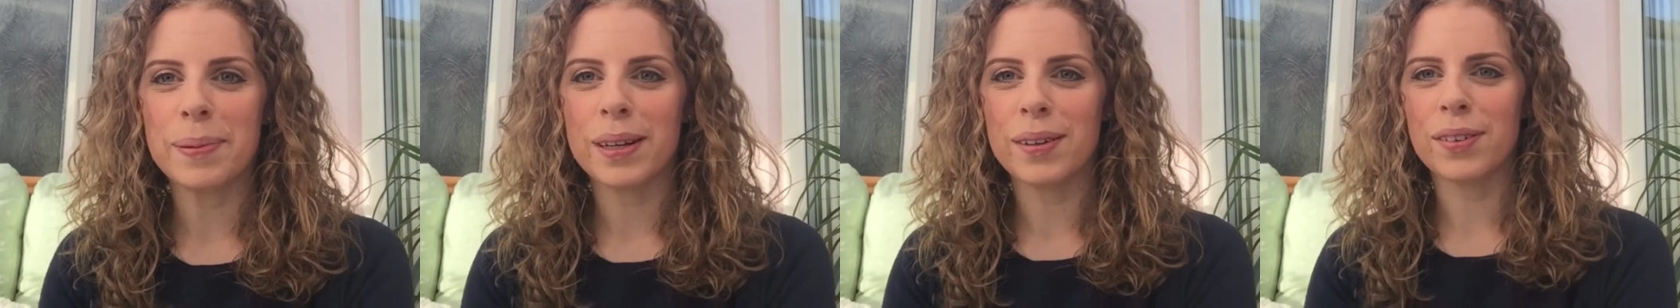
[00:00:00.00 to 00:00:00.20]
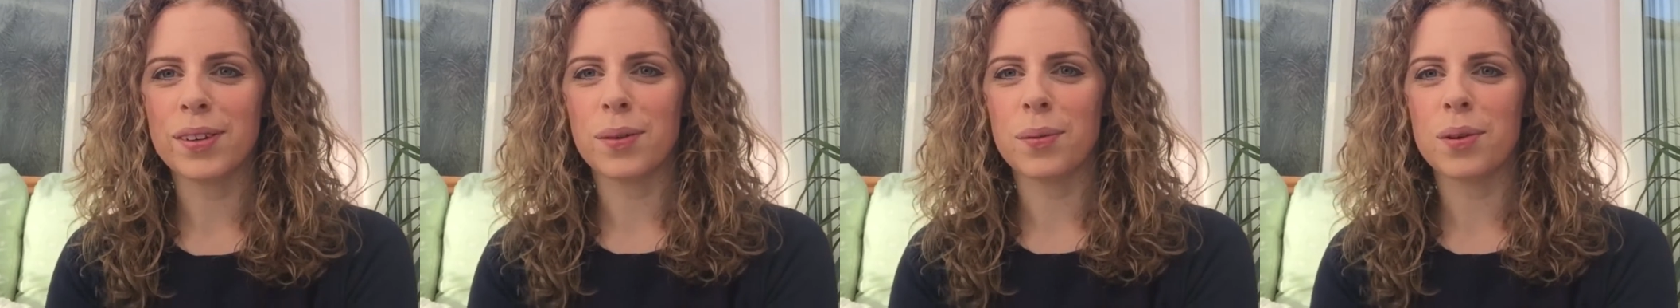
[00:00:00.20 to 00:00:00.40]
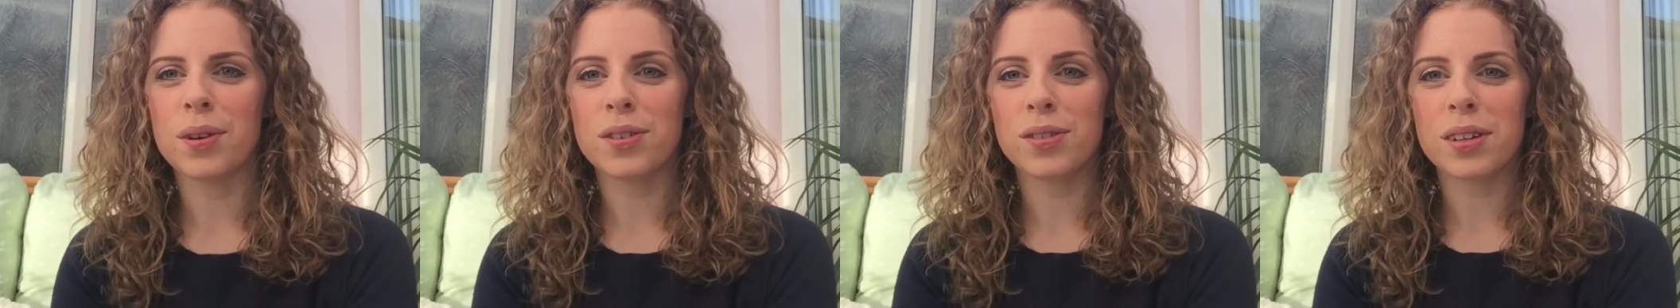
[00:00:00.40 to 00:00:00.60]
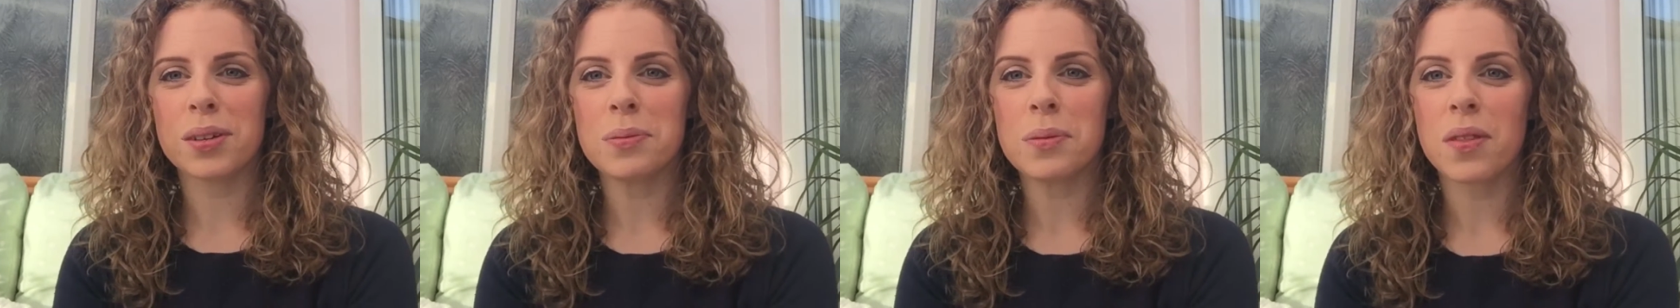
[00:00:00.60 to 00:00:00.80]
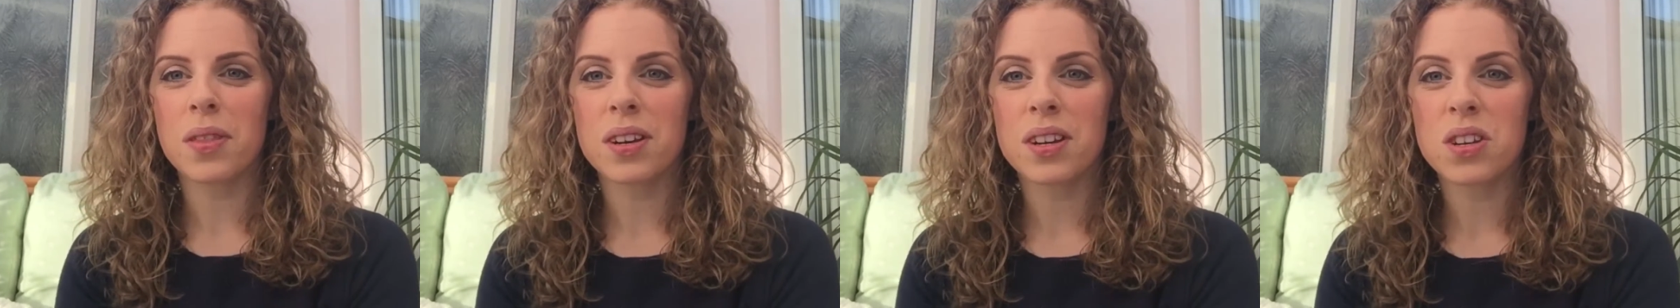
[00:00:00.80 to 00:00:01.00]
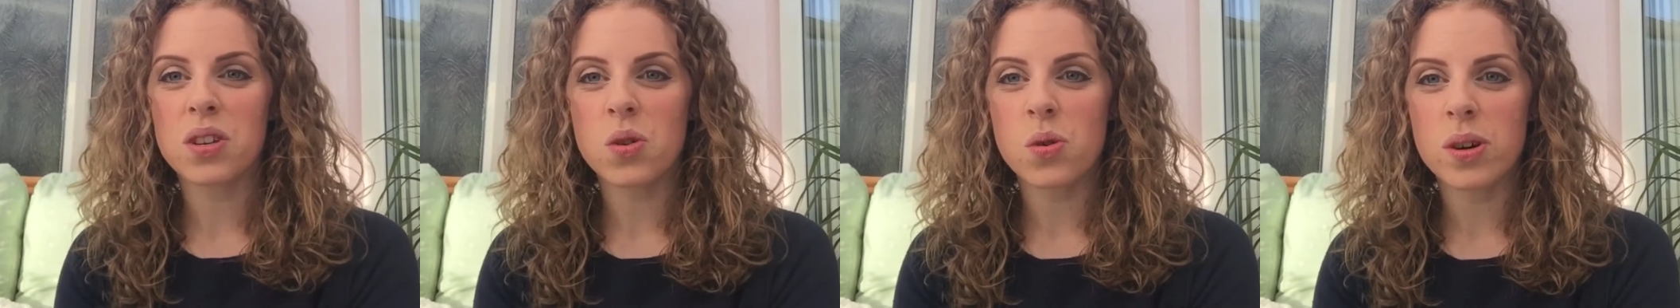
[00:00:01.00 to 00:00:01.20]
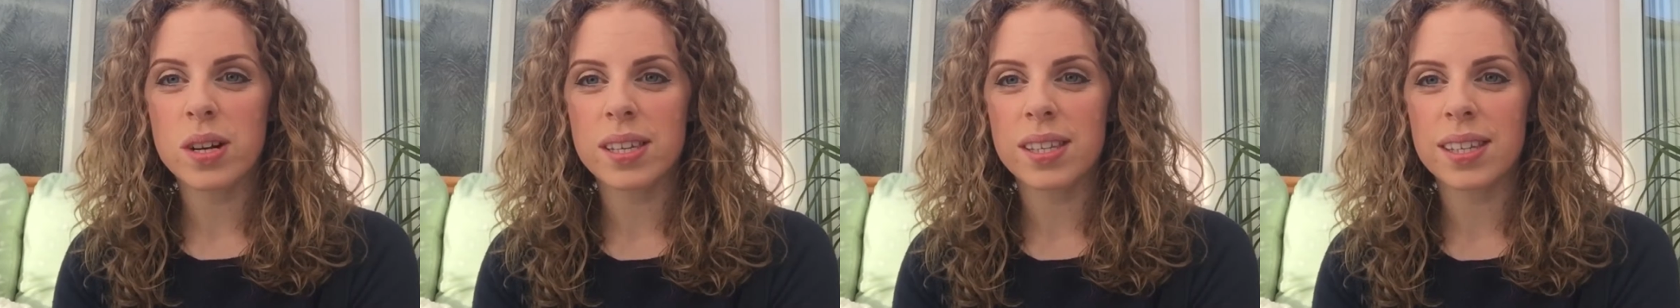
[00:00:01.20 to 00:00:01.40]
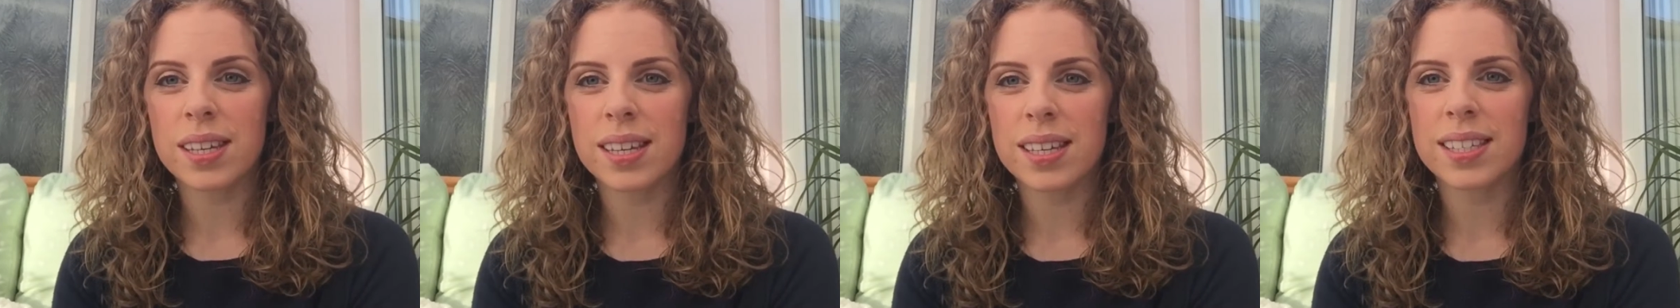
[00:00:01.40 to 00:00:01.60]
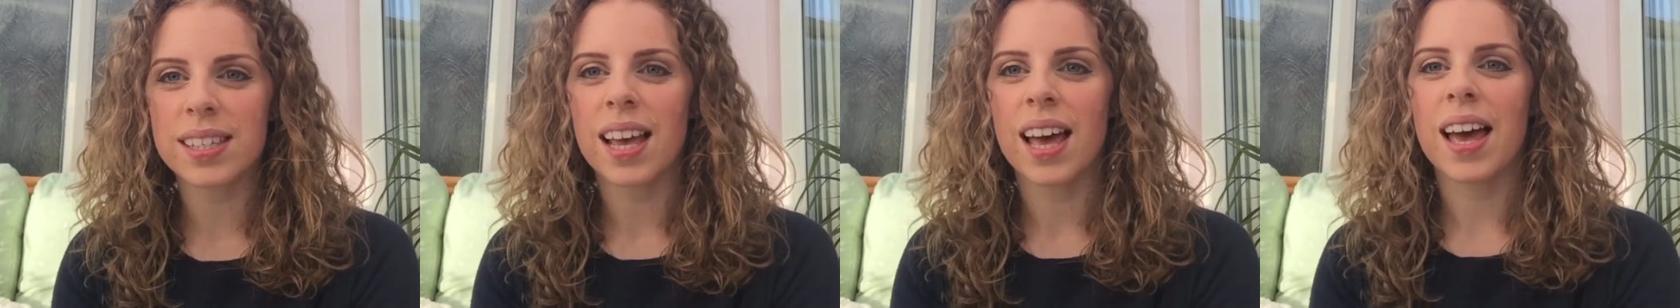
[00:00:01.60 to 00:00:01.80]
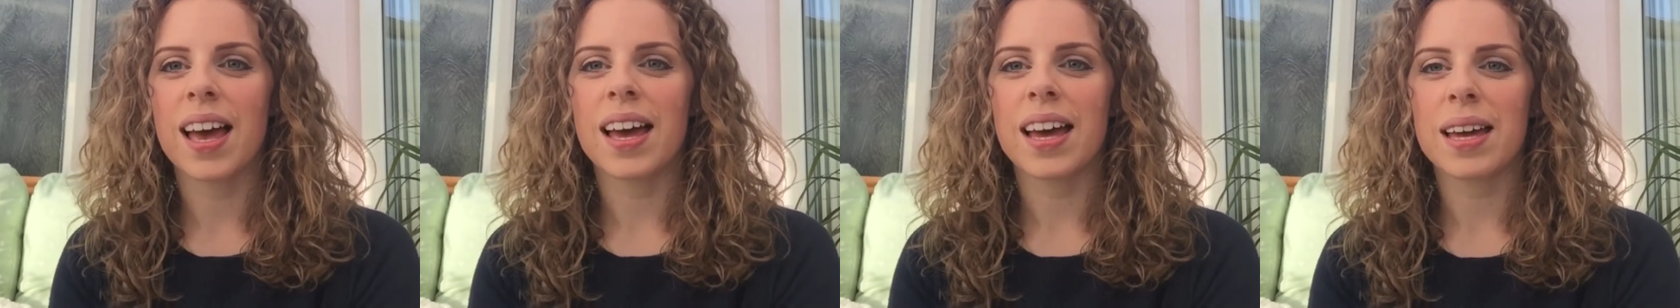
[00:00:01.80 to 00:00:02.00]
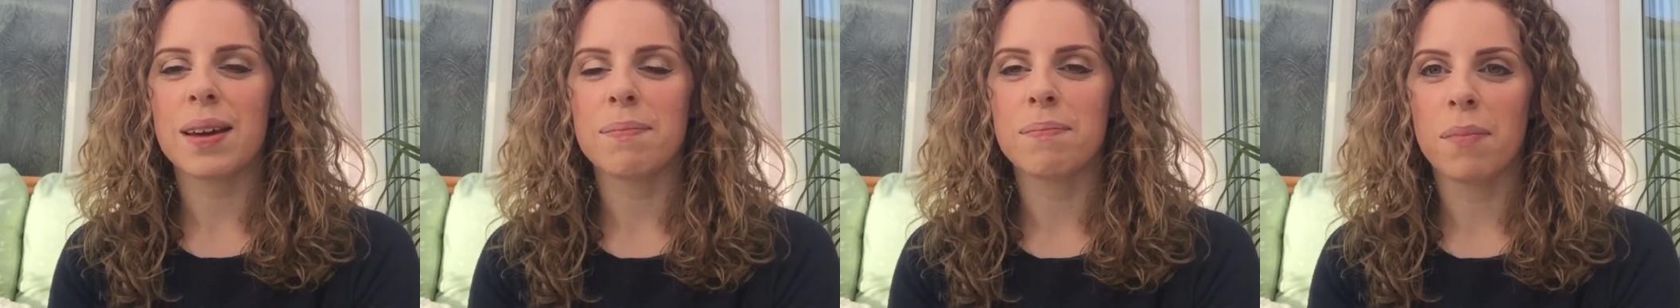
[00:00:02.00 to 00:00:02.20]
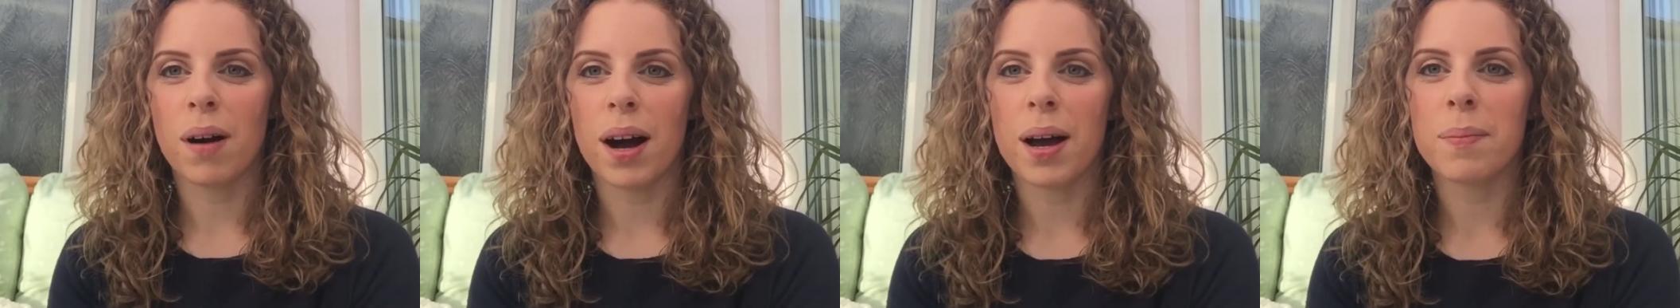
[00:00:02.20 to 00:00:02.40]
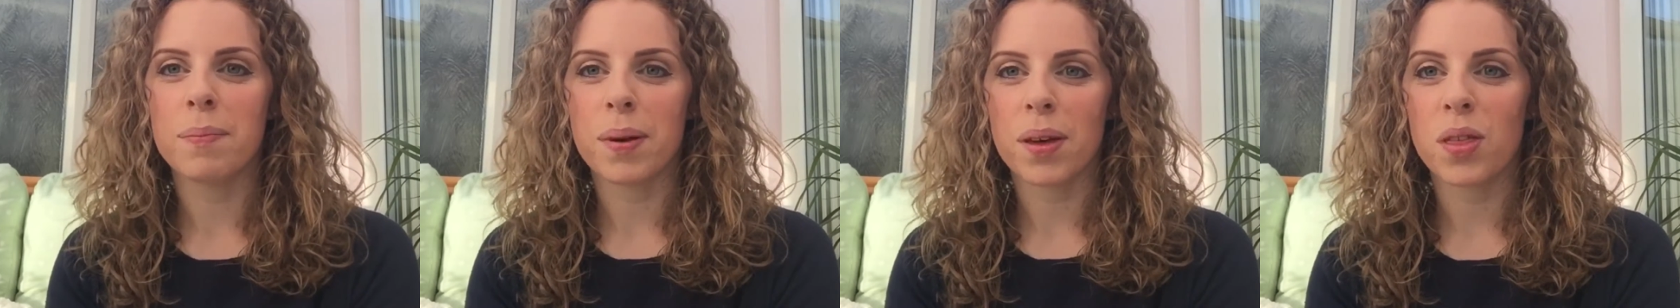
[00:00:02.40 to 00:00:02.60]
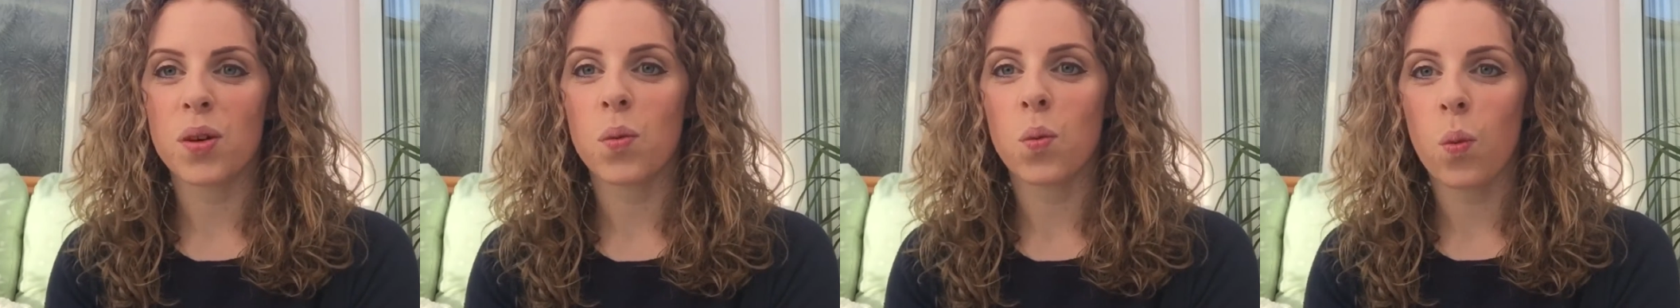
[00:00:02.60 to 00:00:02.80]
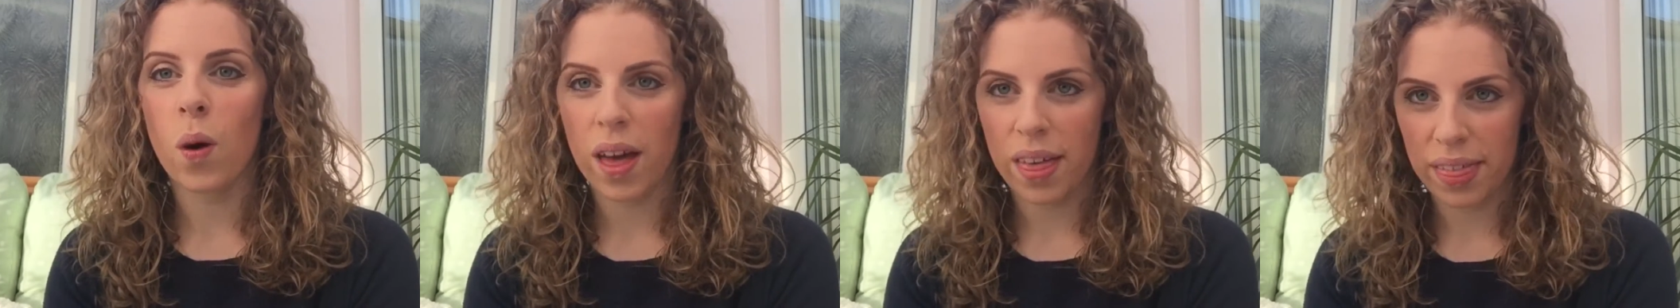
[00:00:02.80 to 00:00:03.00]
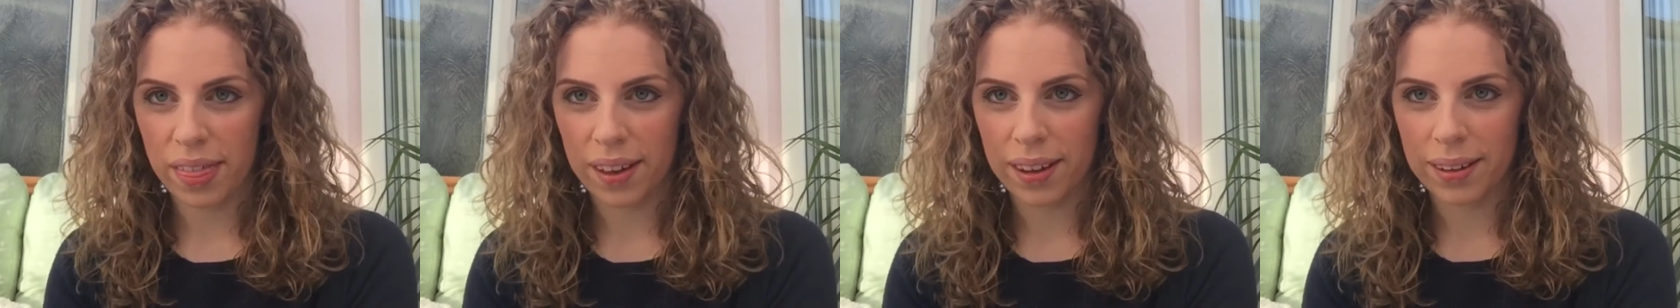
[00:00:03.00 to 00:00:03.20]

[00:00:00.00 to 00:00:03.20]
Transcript: But if you're wondering what the noise is, it might be the weather.